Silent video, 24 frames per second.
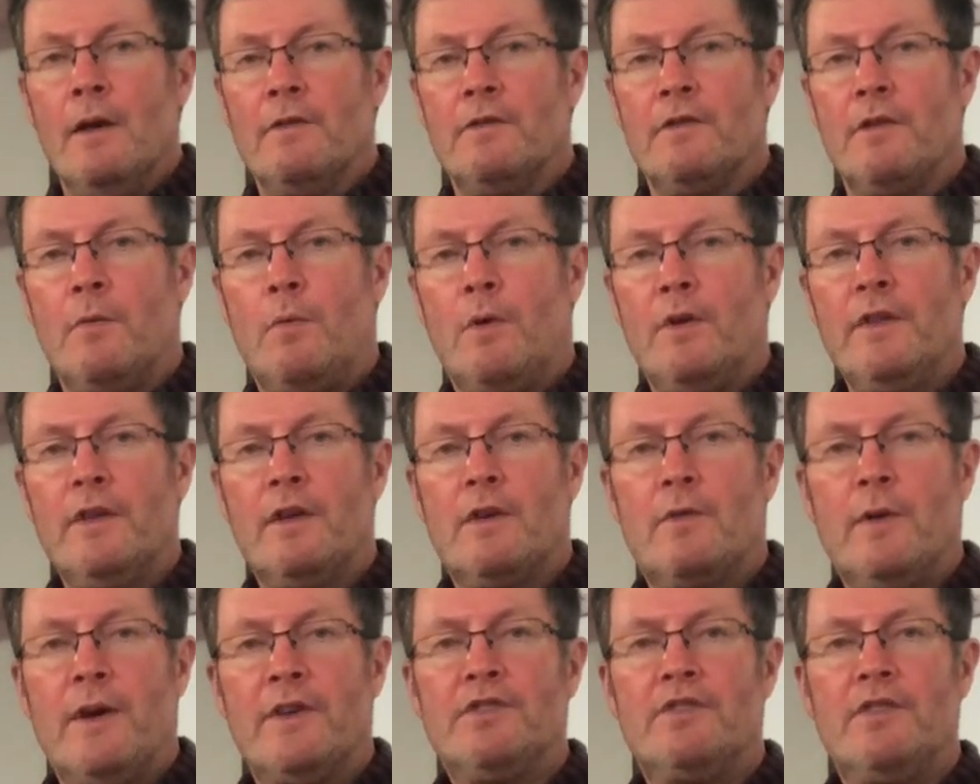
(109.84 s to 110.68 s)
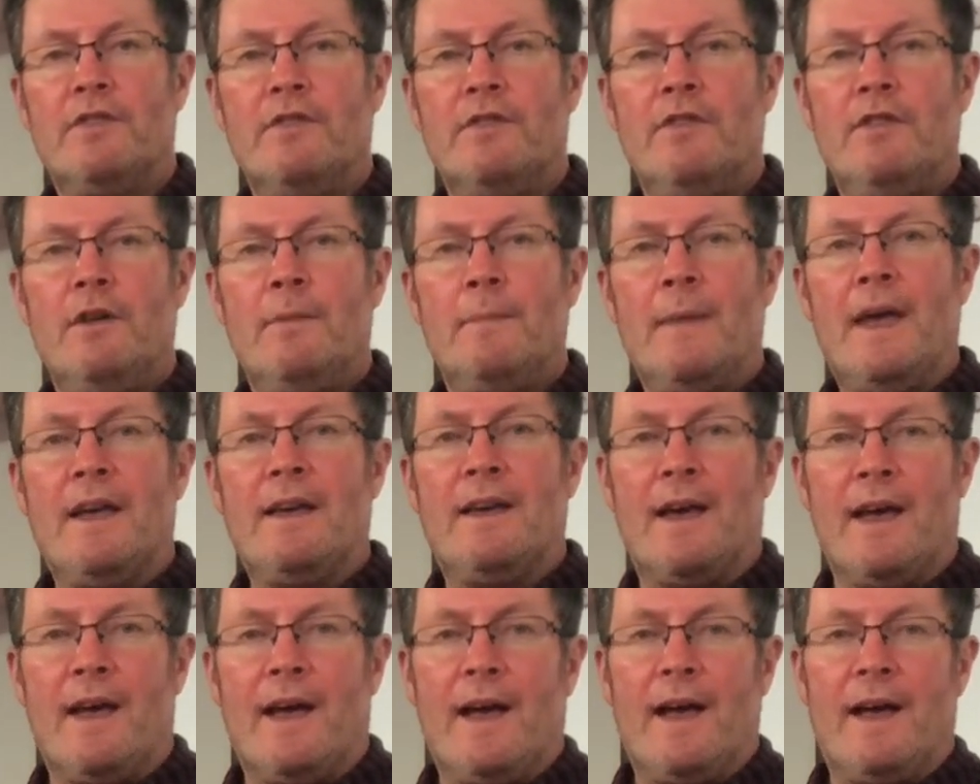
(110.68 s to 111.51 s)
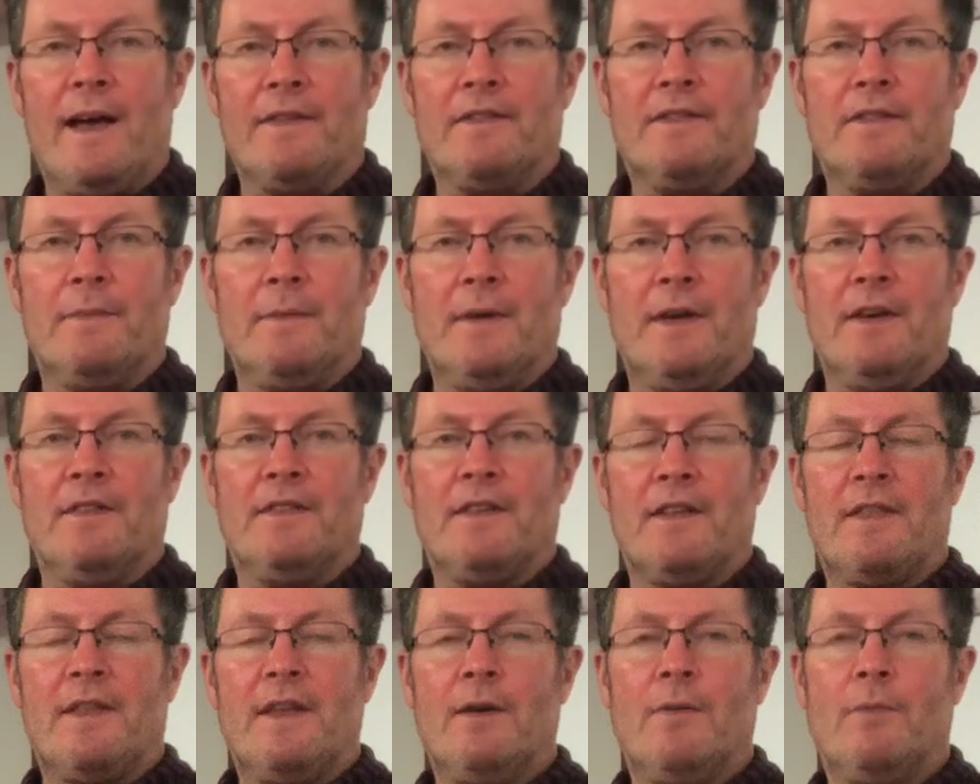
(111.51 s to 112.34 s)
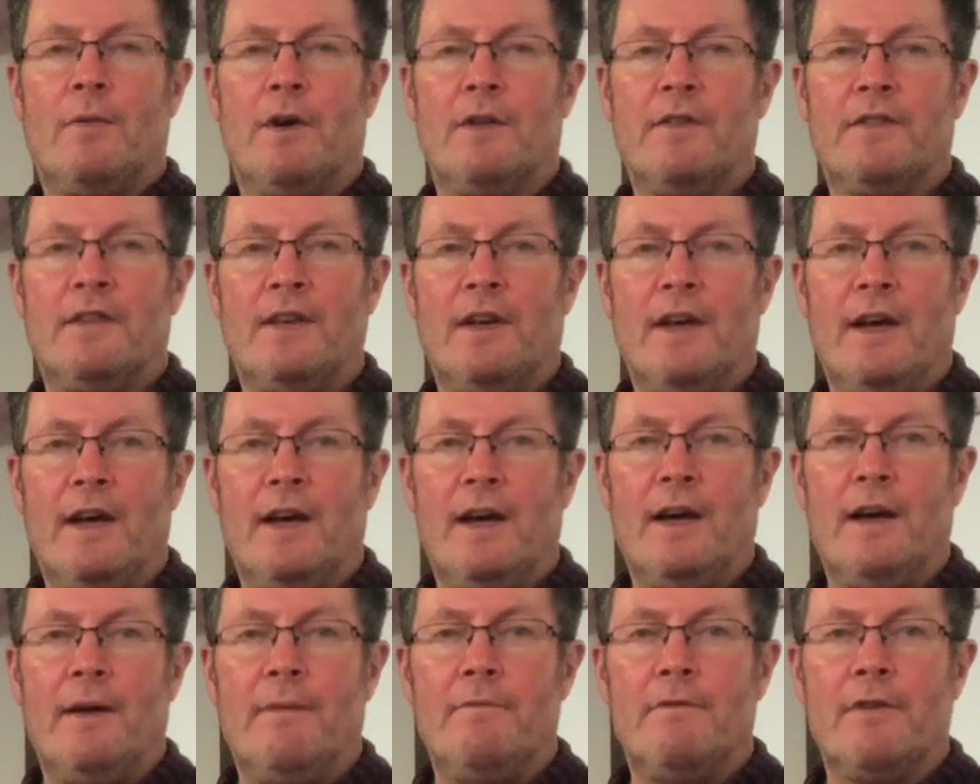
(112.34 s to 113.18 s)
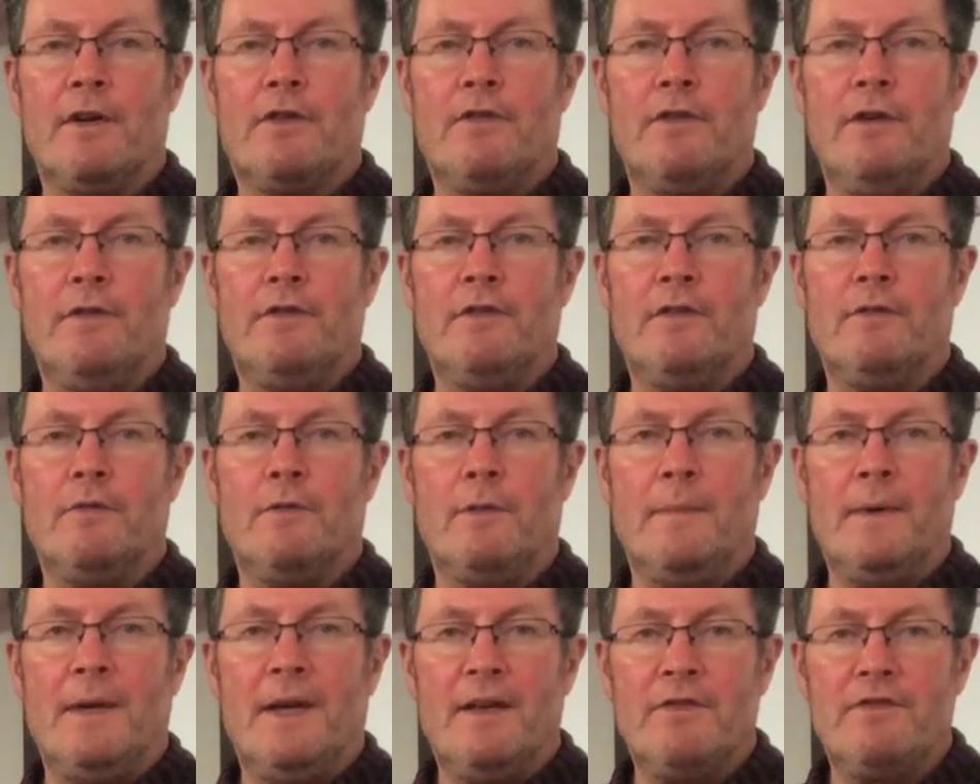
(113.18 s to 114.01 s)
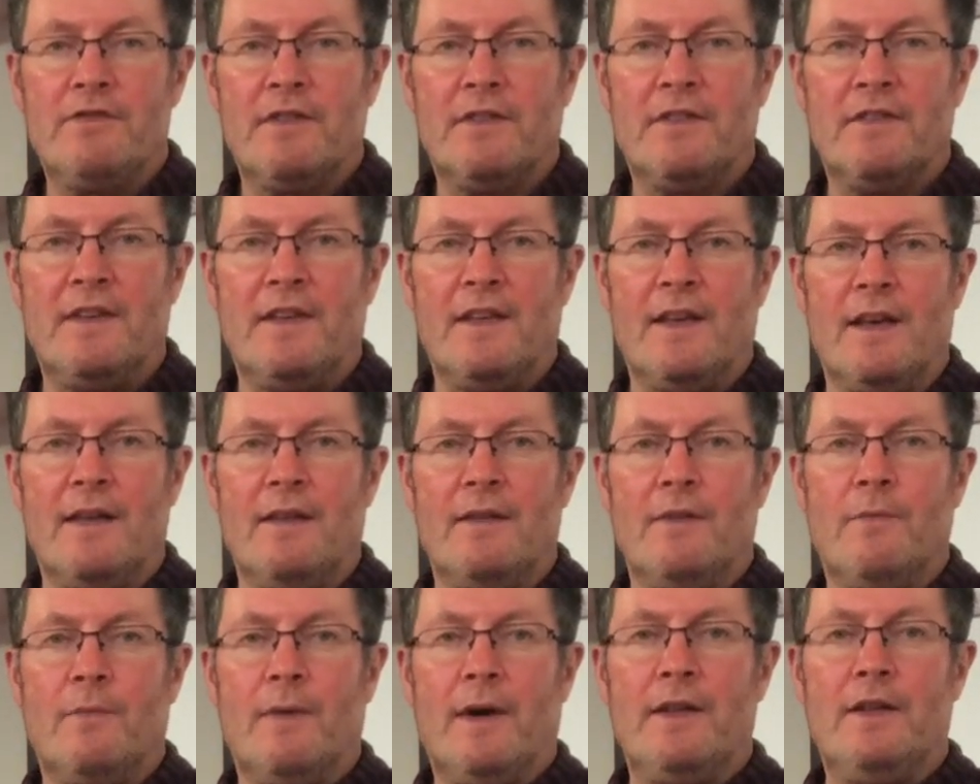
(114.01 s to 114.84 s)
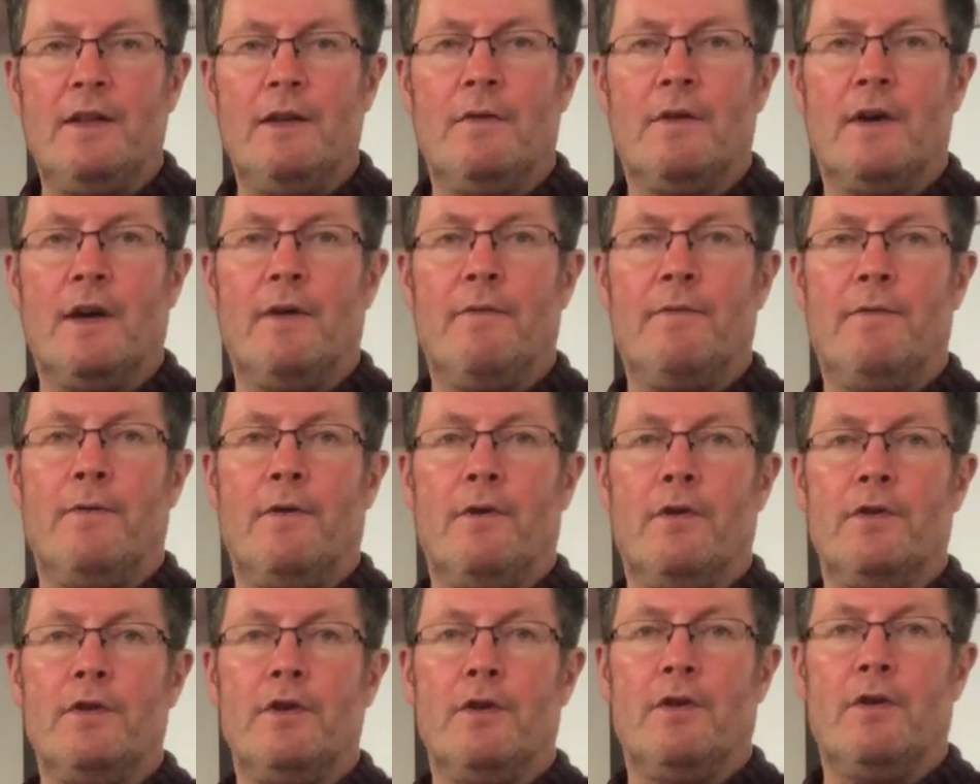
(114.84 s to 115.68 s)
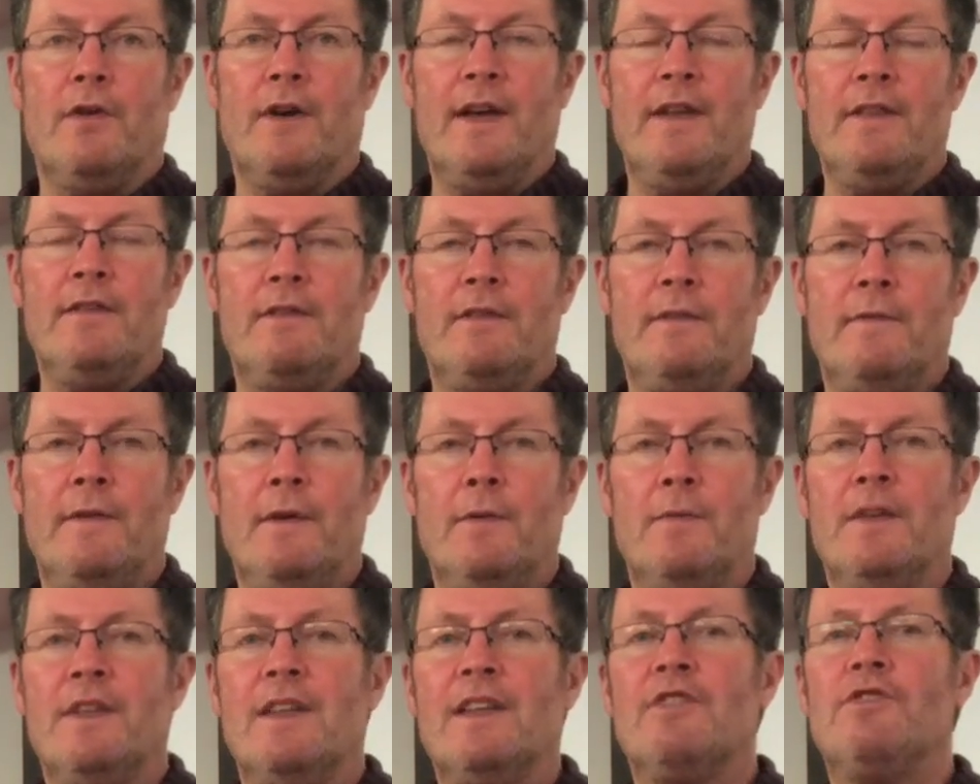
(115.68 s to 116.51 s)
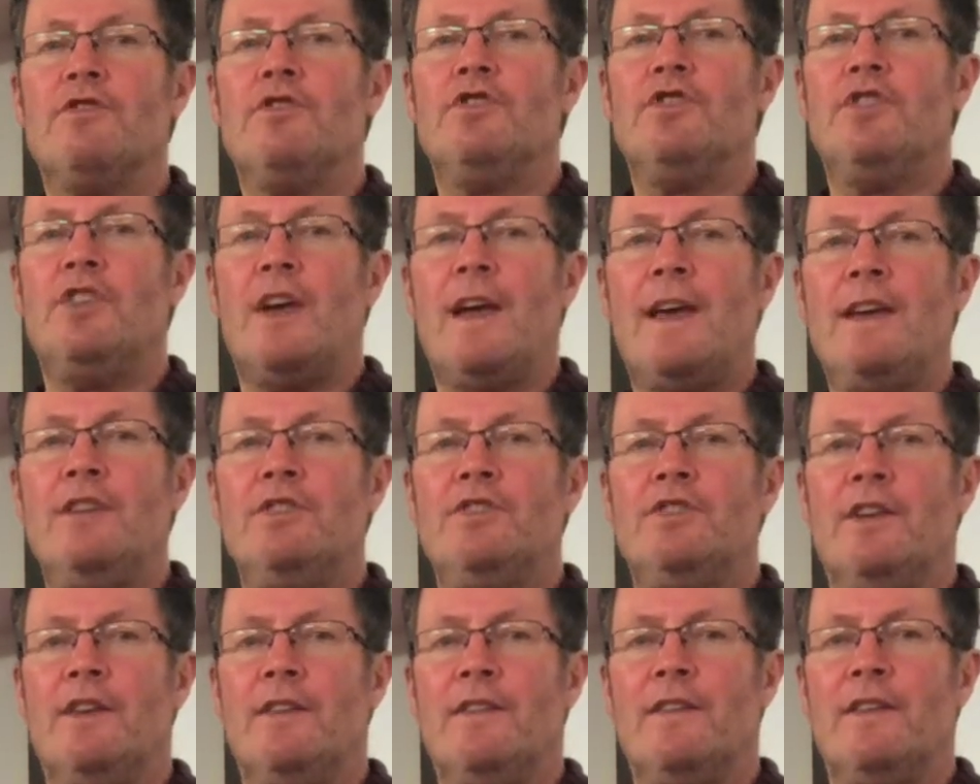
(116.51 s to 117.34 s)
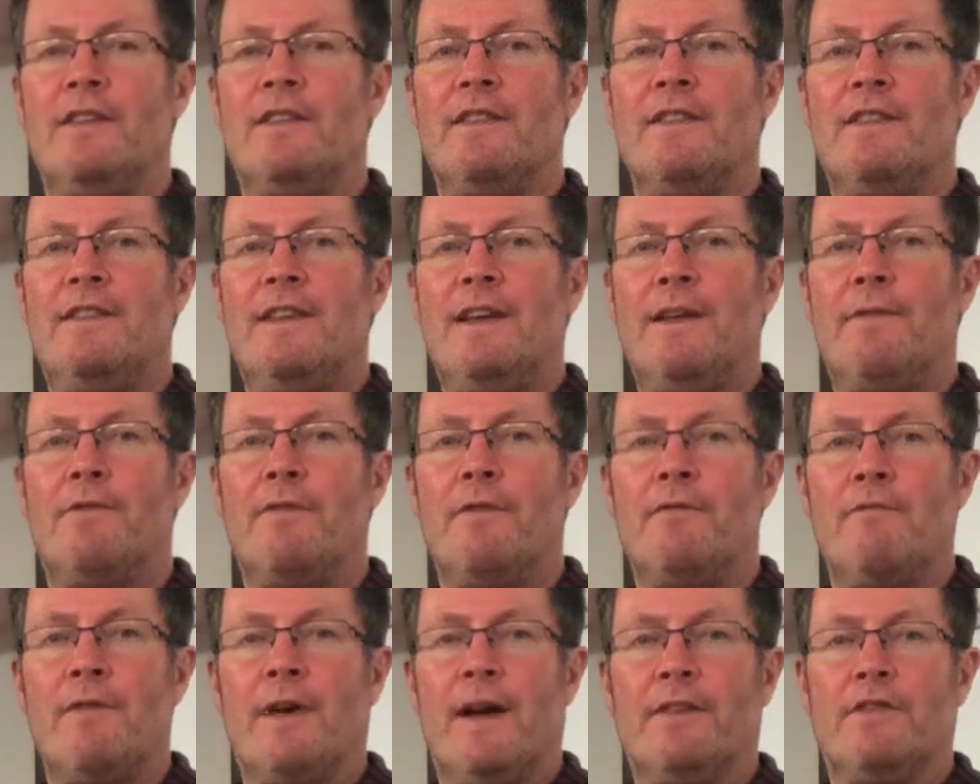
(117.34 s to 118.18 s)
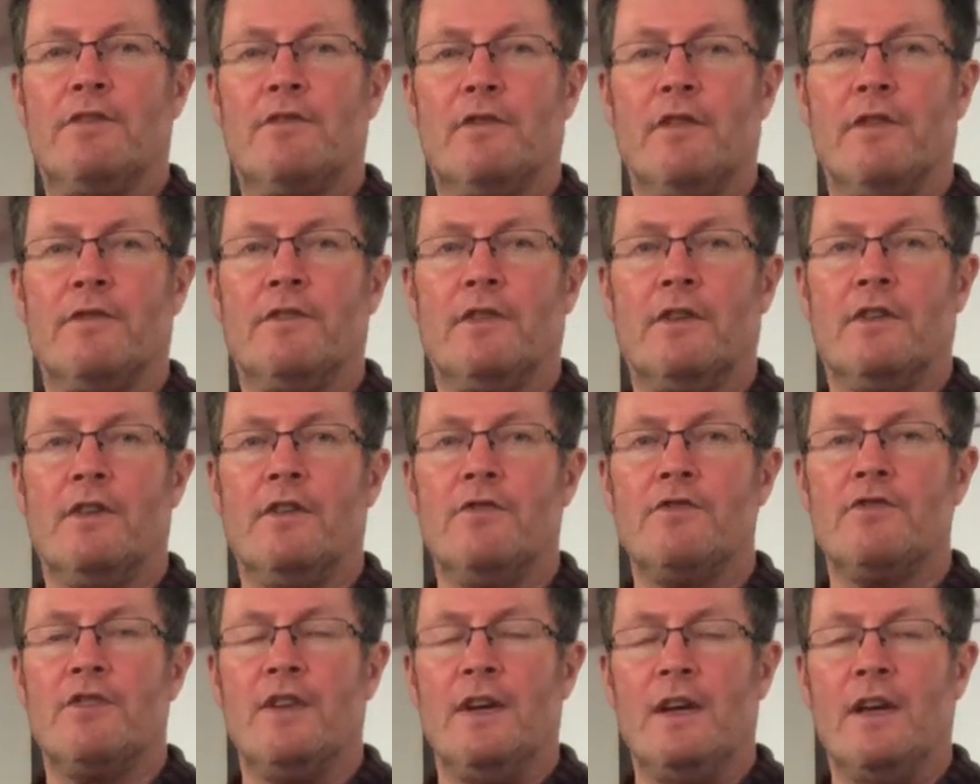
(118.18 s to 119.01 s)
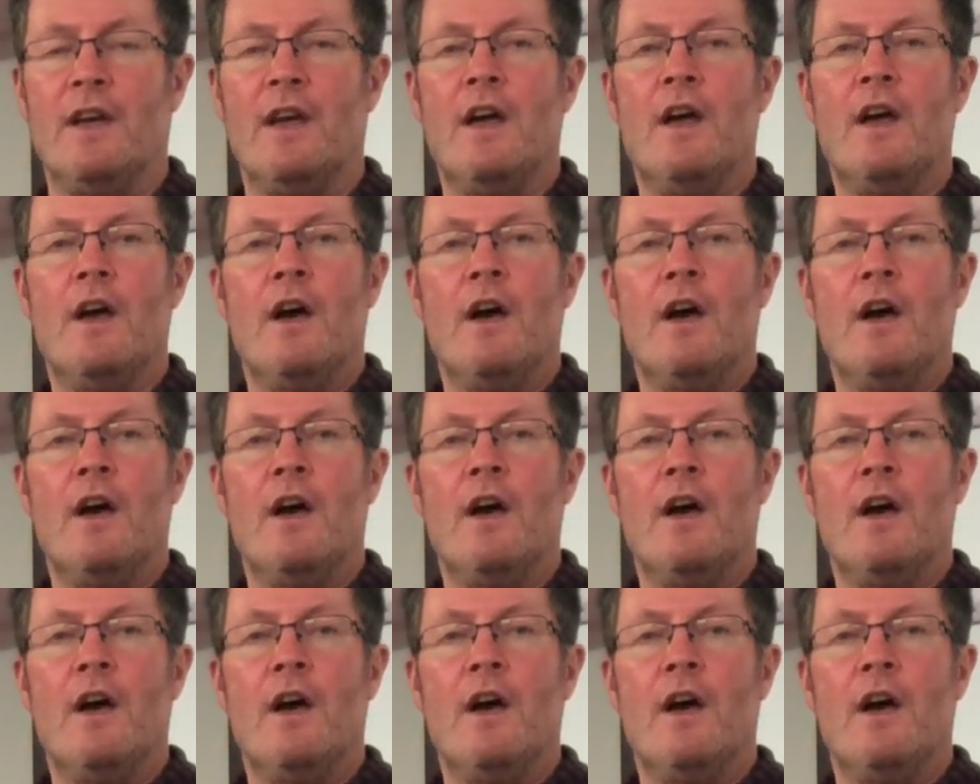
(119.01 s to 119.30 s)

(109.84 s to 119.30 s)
So one of the questions you may get asked, because I think what recruiters will be interested in when you go for your interview, and this changes, this is different right across the country.